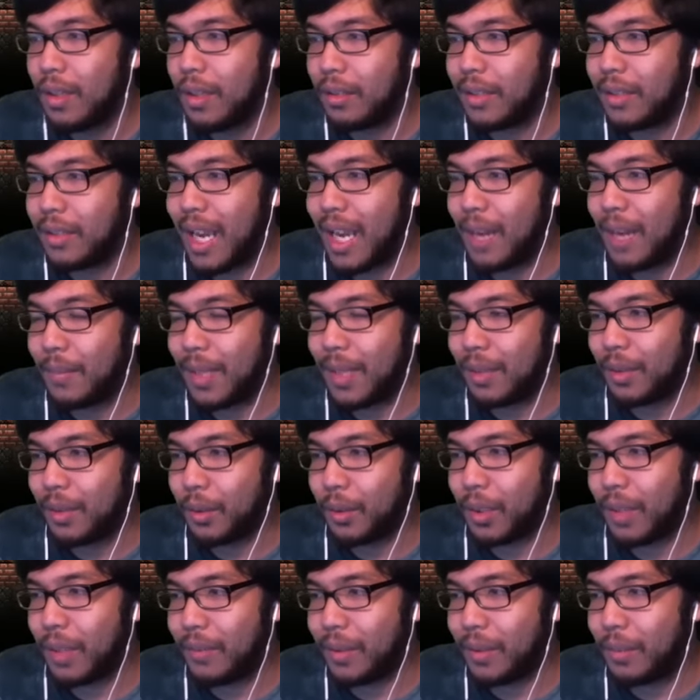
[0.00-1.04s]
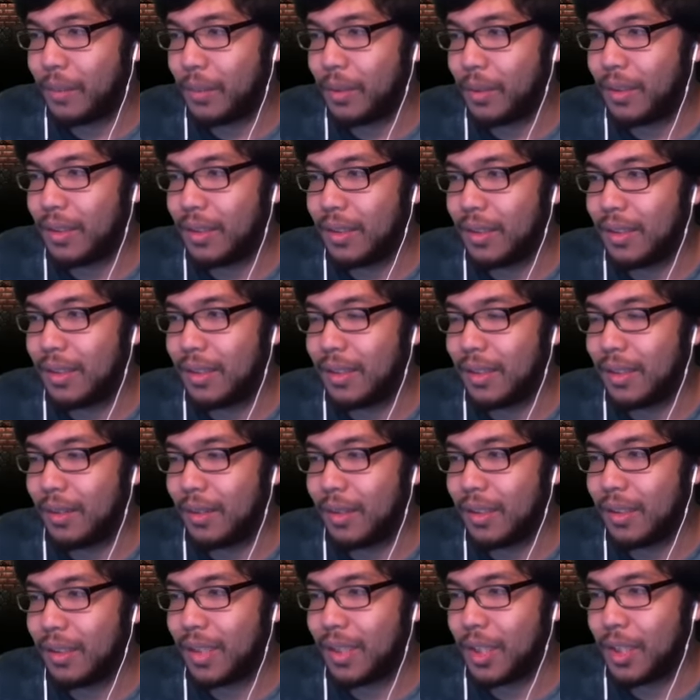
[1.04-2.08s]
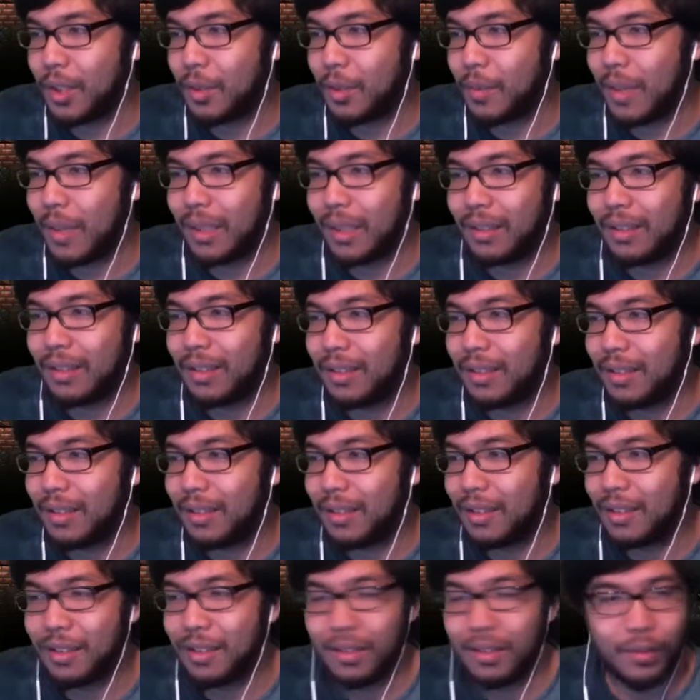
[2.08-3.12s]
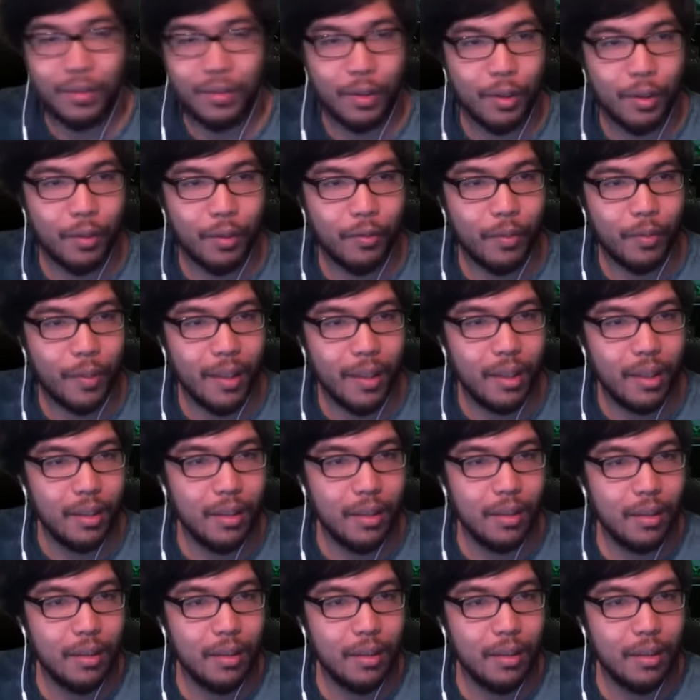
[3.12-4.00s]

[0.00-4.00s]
Damn, now the traveling merchant needs to sell the celestial magnet. For who? For me?